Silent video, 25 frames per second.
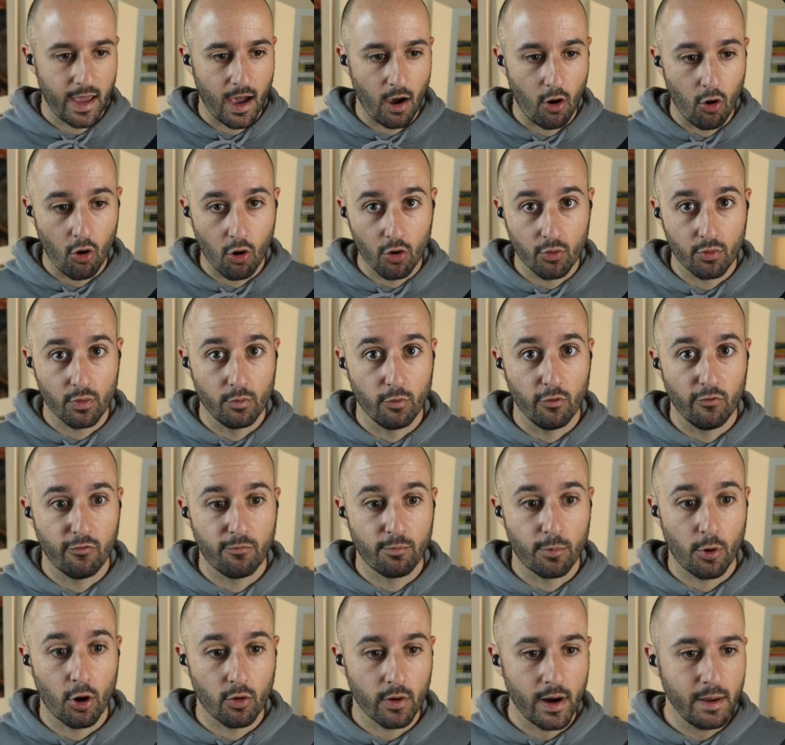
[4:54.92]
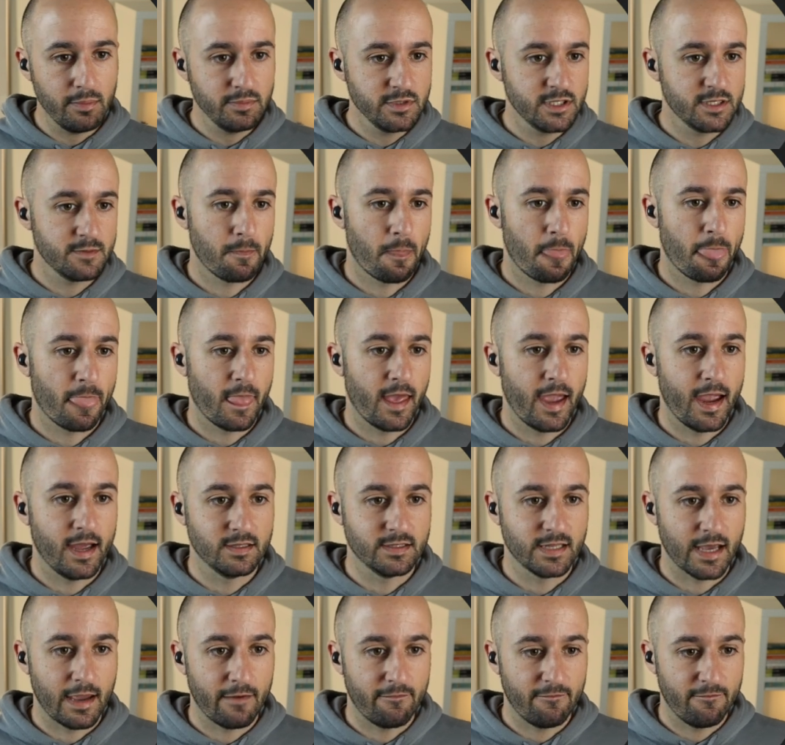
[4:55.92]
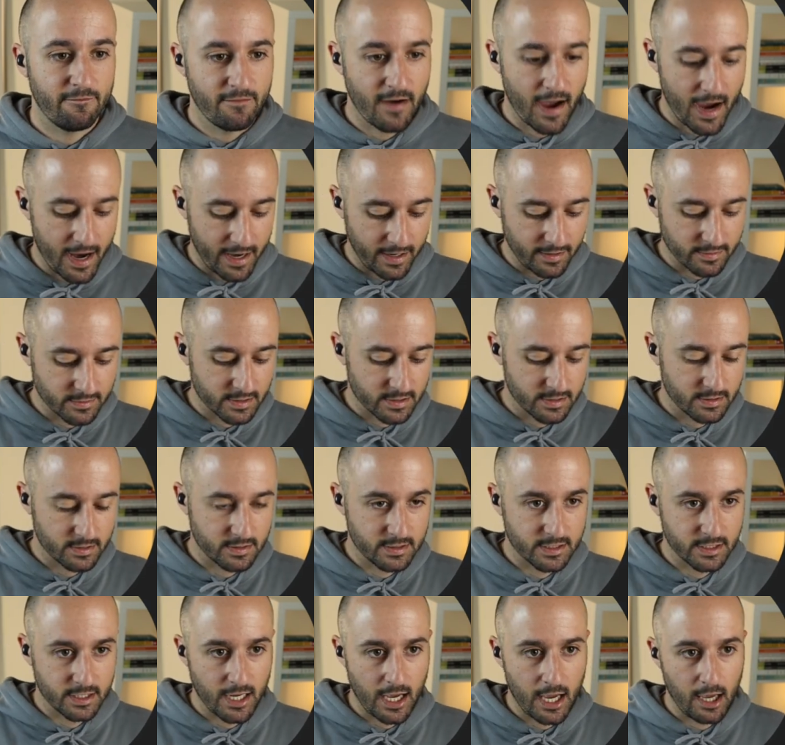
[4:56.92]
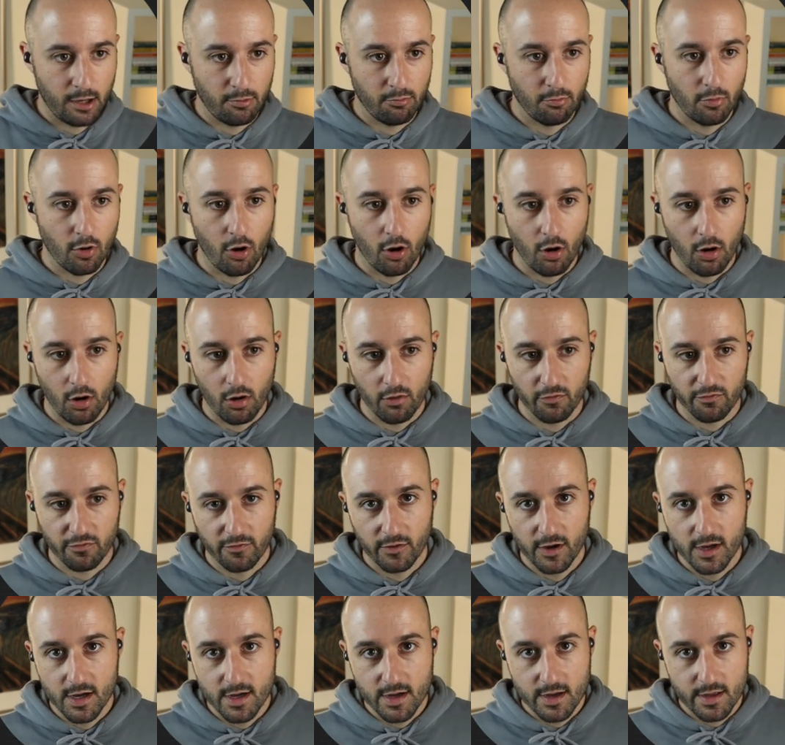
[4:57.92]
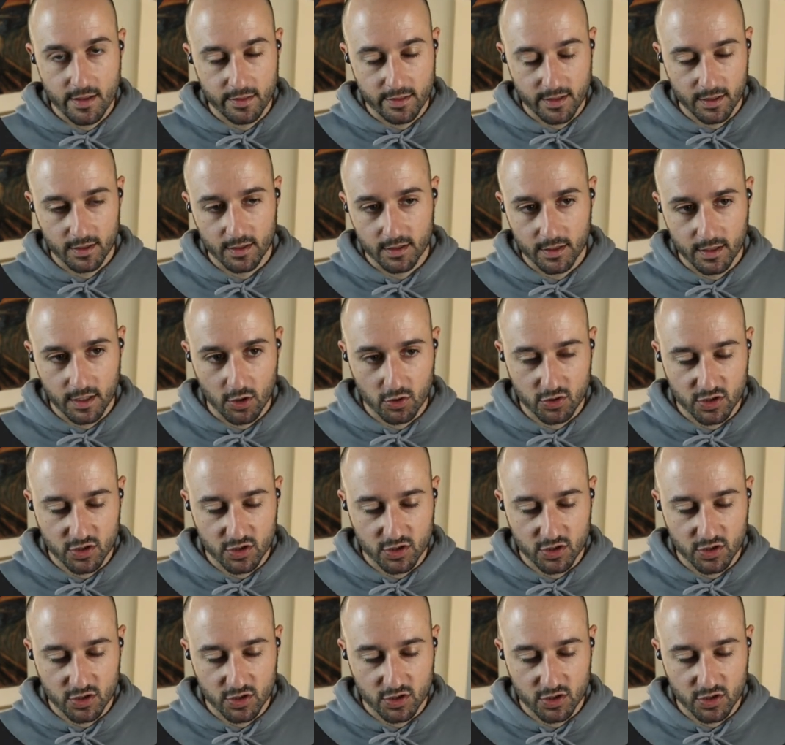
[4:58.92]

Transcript: or remove programs. and I find the name of the Linux